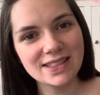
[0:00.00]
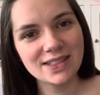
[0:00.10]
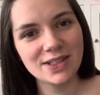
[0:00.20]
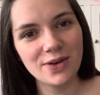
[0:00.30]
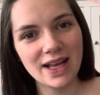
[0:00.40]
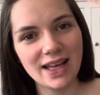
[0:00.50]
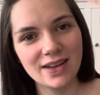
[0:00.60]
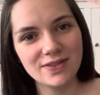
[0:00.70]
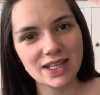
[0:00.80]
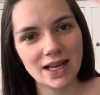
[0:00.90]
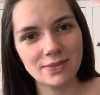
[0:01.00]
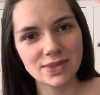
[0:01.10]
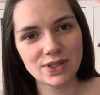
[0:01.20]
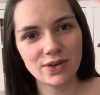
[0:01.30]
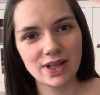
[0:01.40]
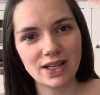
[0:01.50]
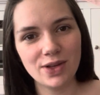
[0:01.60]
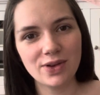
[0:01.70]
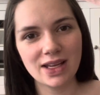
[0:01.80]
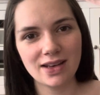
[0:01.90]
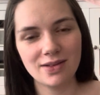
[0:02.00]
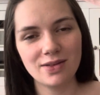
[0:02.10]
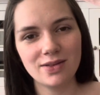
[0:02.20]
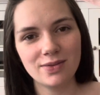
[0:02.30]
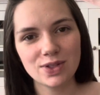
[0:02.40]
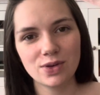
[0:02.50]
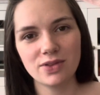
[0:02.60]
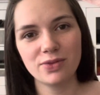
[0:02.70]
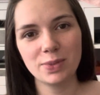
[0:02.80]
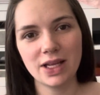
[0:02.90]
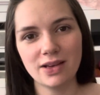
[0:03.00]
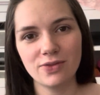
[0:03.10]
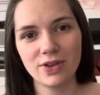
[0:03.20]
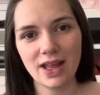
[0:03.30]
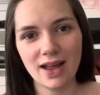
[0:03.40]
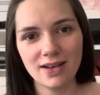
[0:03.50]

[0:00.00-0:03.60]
to know ahead of time so that you can sort of plan for that.